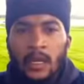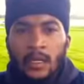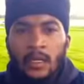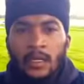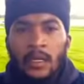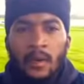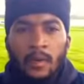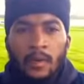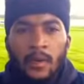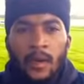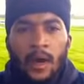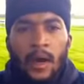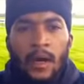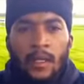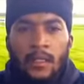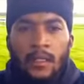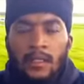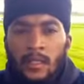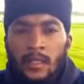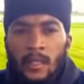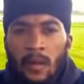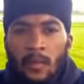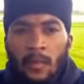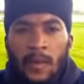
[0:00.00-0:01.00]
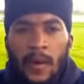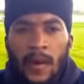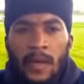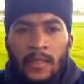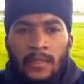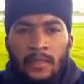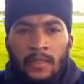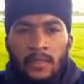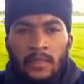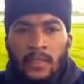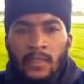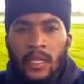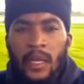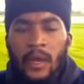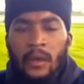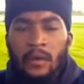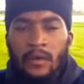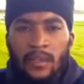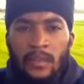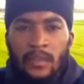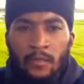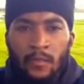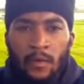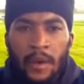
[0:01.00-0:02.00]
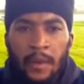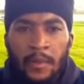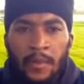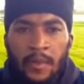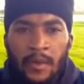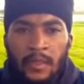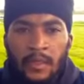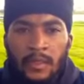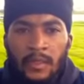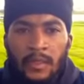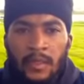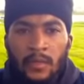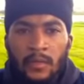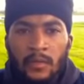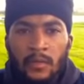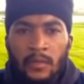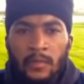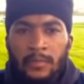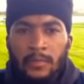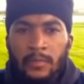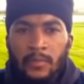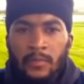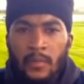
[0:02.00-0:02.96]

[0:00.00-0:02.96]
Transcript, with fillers: Double honors to the apostles and elders of Great Millstone.